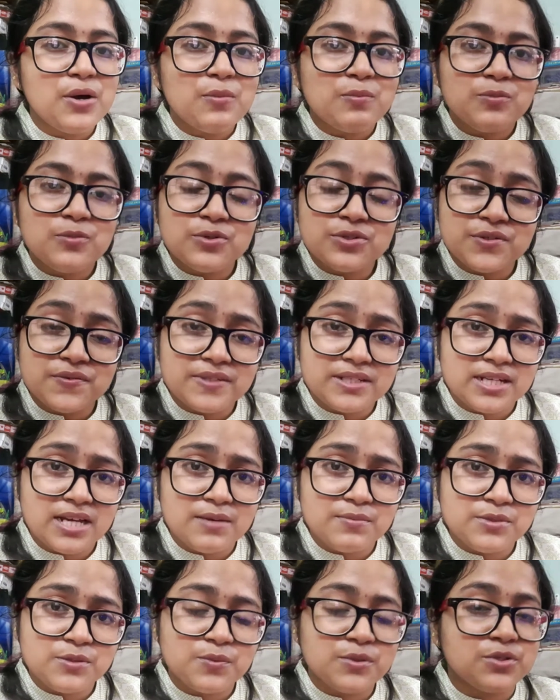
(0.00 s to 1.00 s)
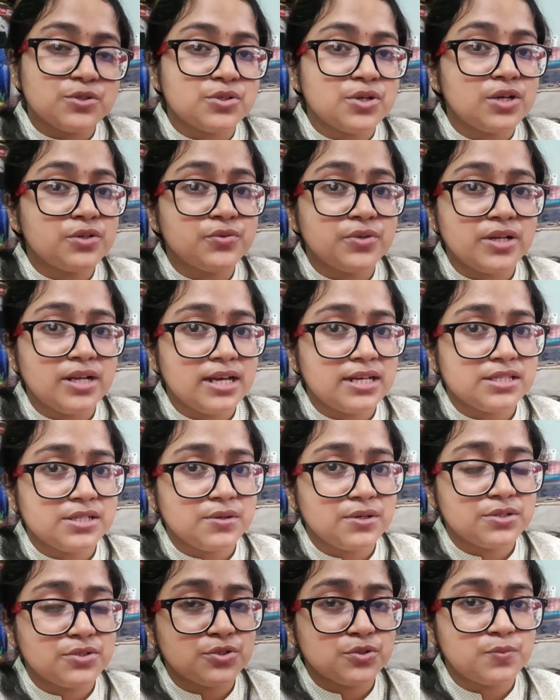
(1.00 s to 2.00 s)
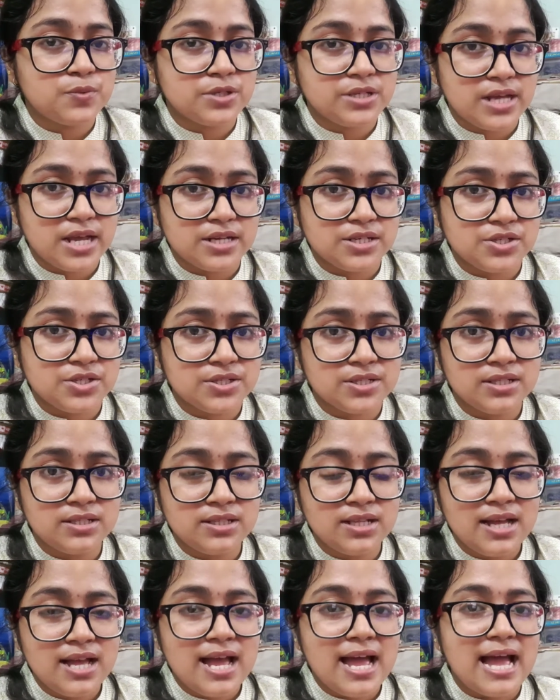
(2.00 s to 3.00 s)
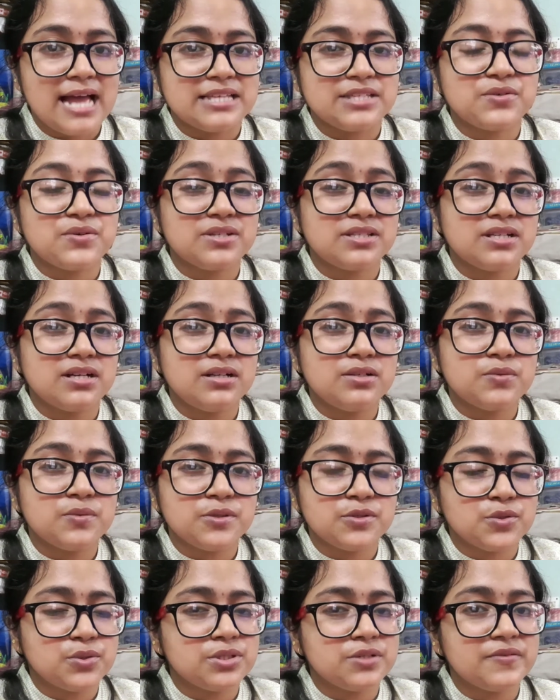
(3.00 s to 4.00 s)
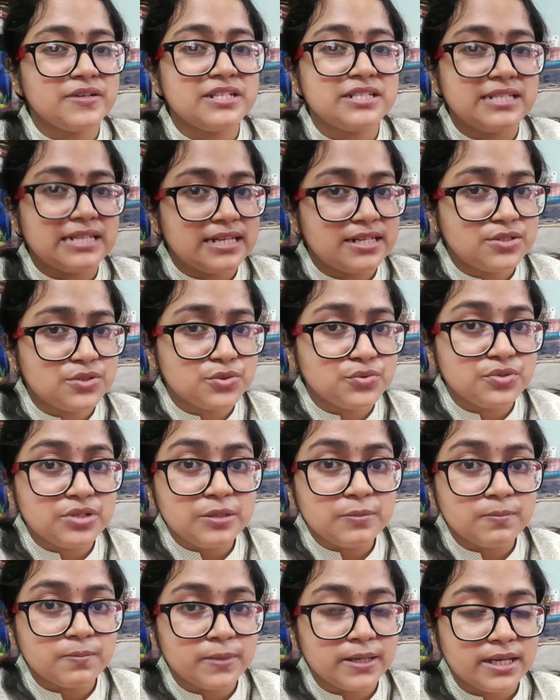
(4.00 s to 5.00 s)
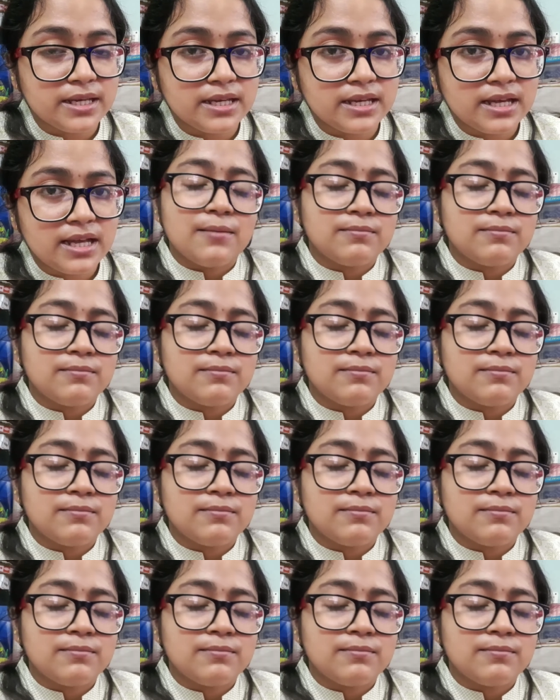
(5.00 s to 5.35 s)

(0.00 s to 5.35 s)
Most of the times, we do not realize our true potential. As a result, we don't even dare to dream big.